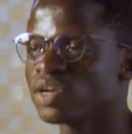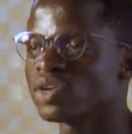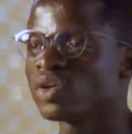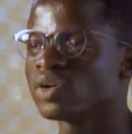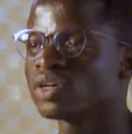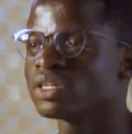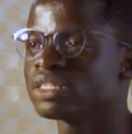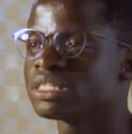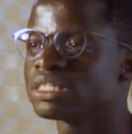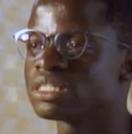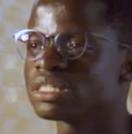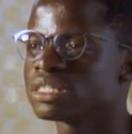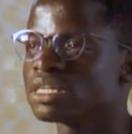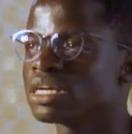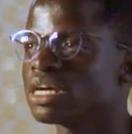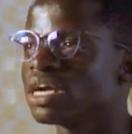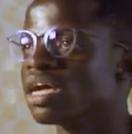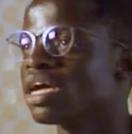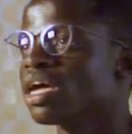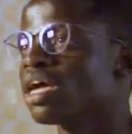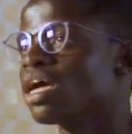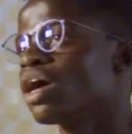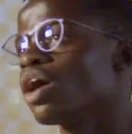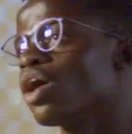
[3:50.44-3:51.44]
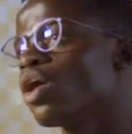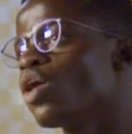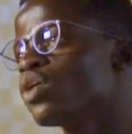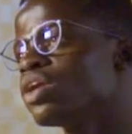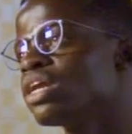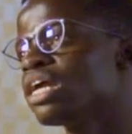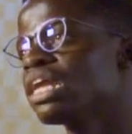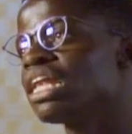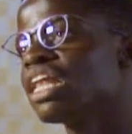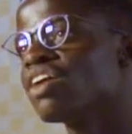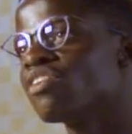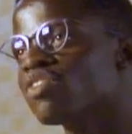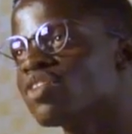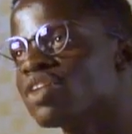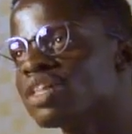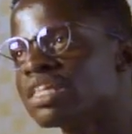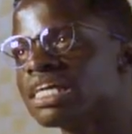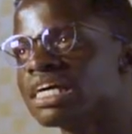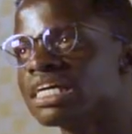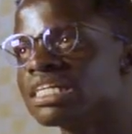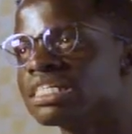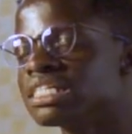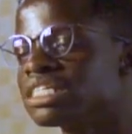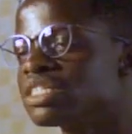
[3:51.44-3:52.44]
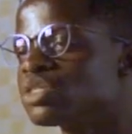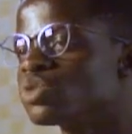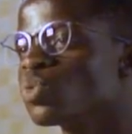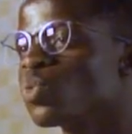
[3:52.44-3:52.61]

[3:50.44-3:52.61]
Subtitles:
not on a level that it's